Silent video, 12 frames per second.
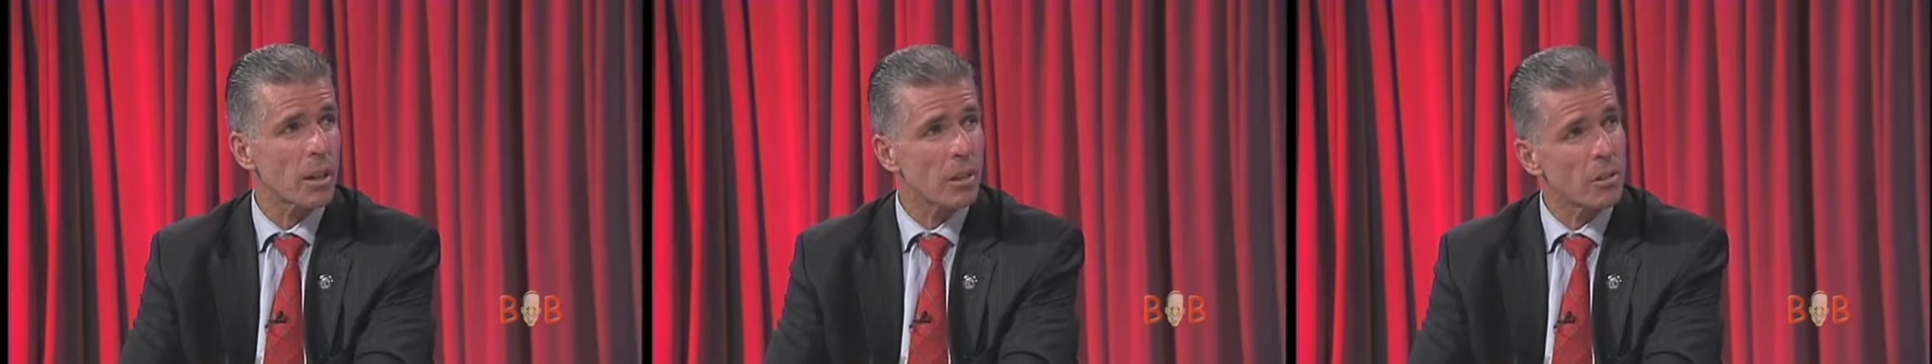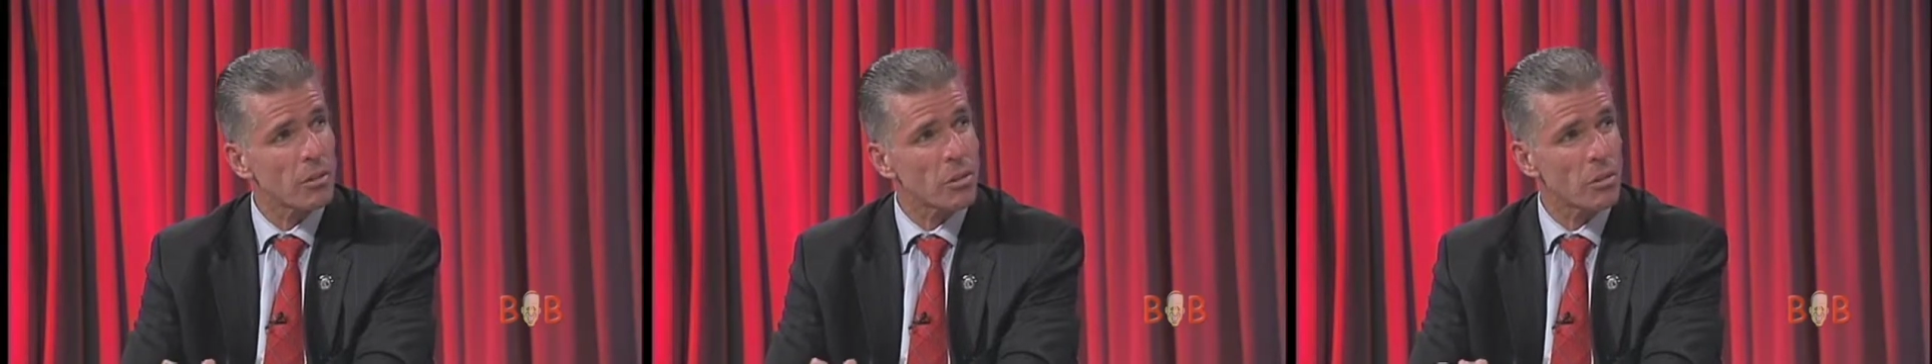it
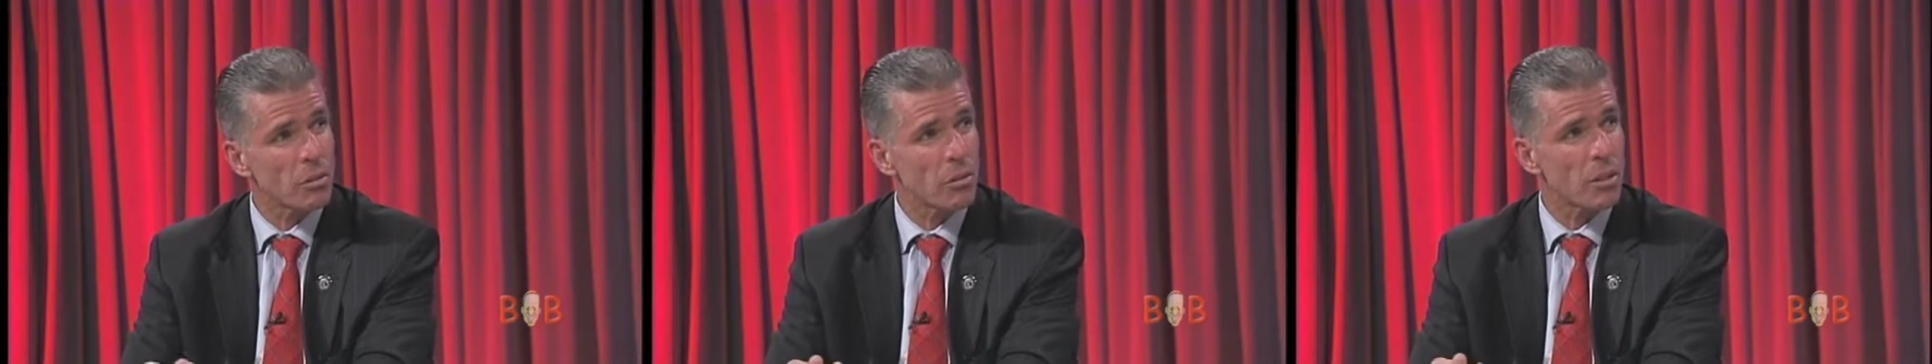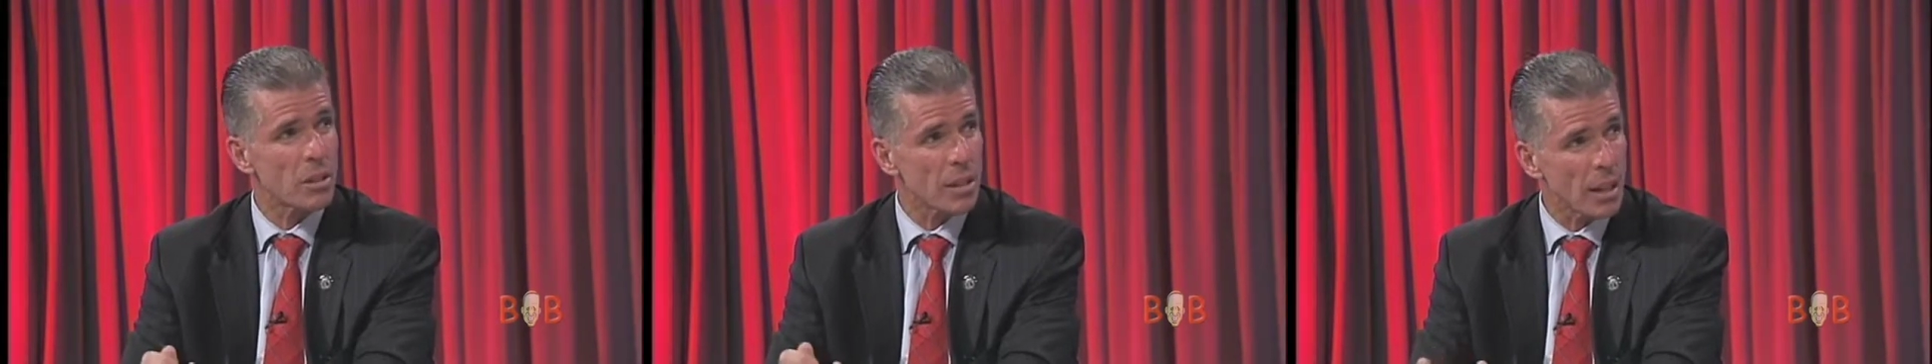goes through
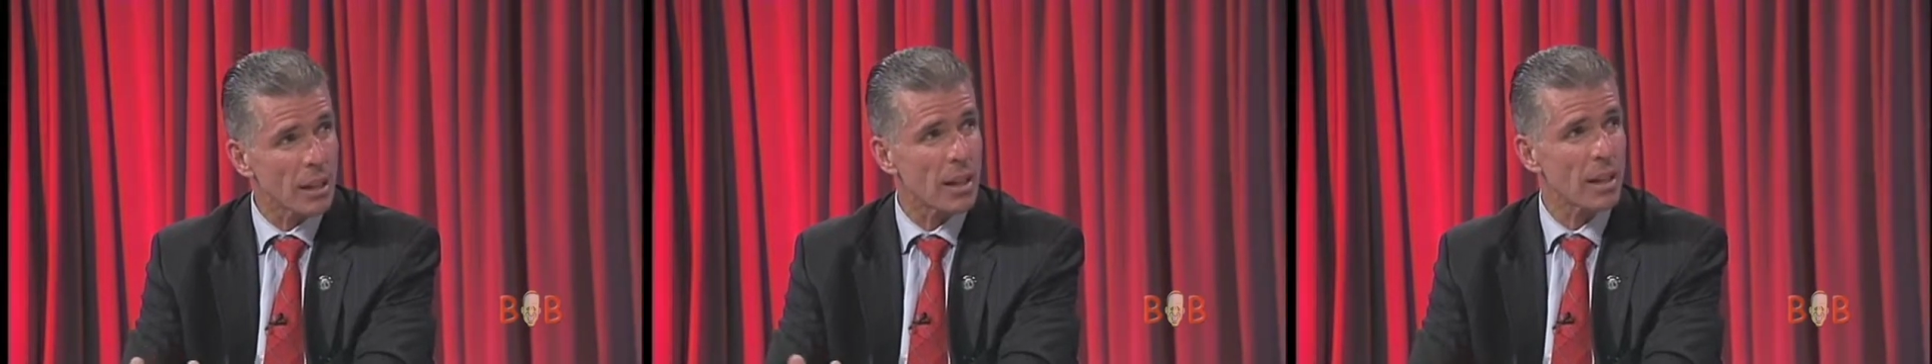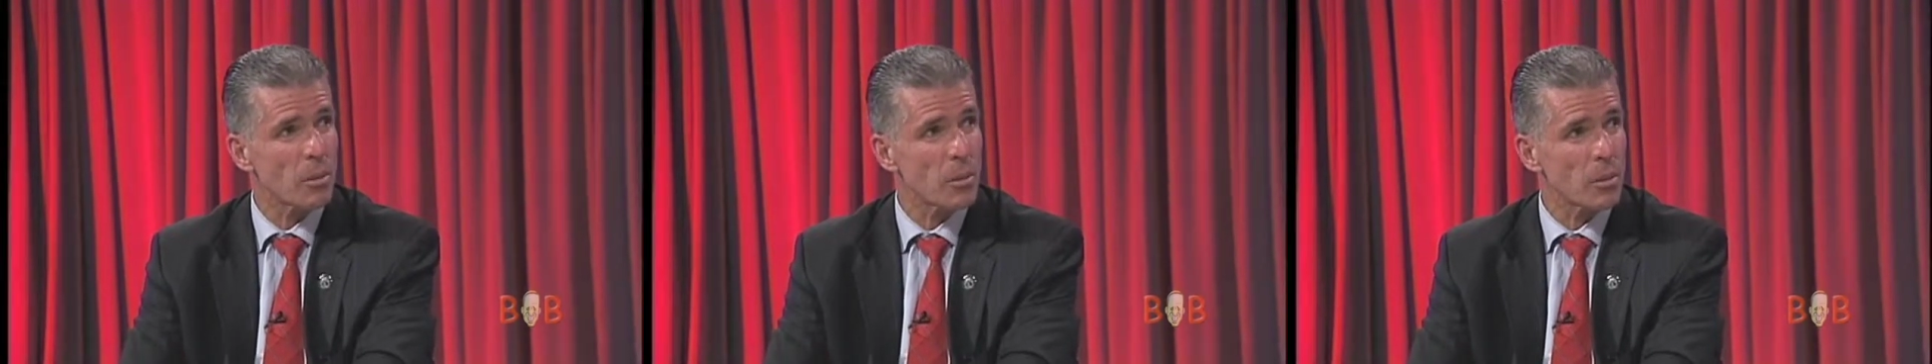the state
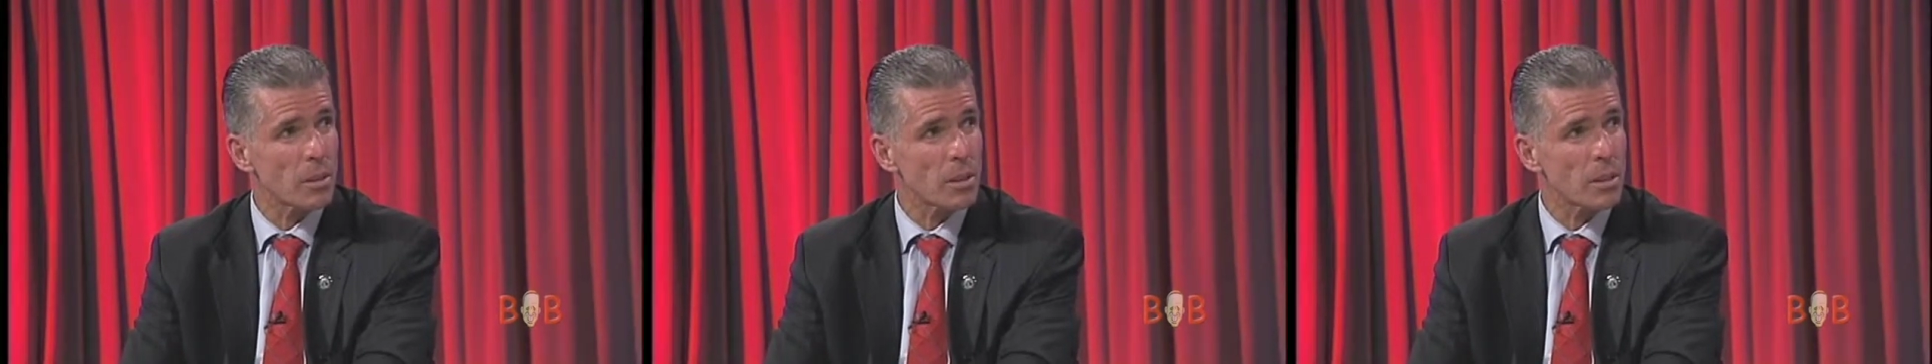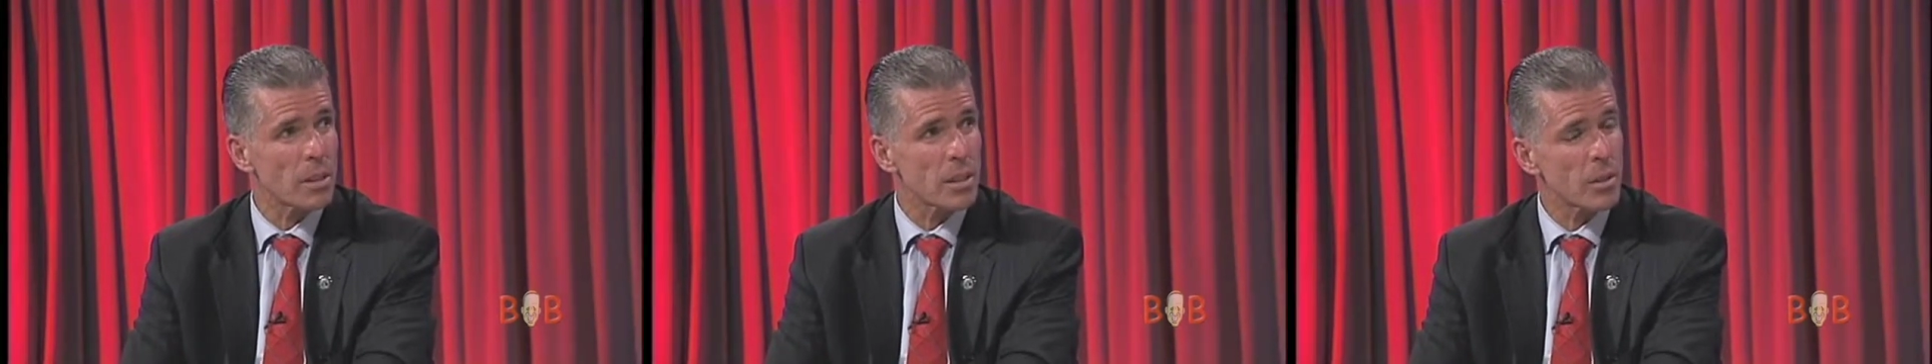911
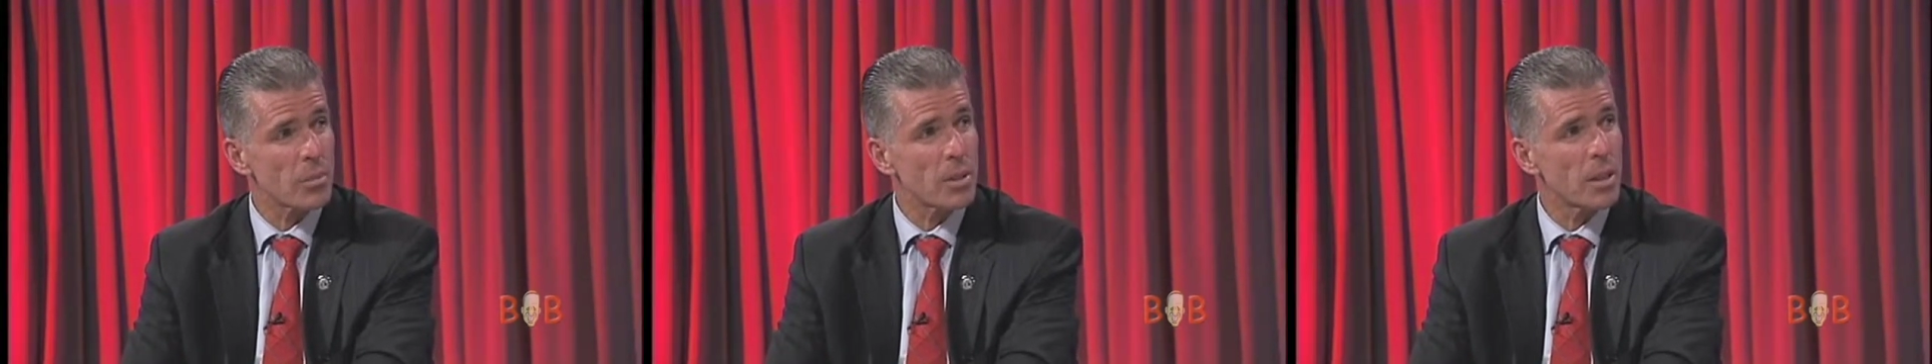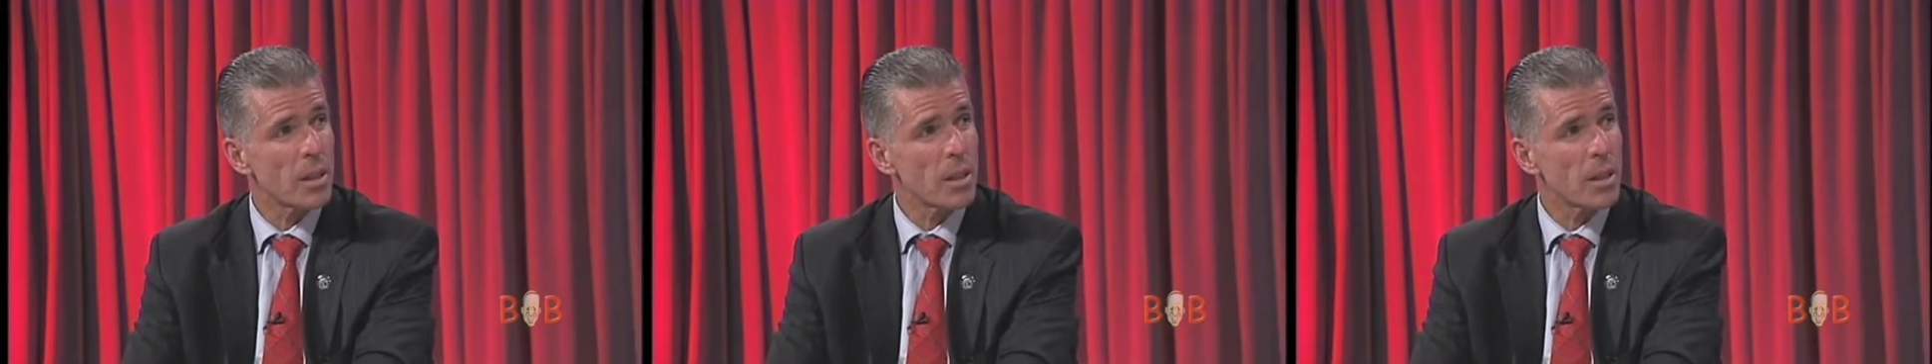system,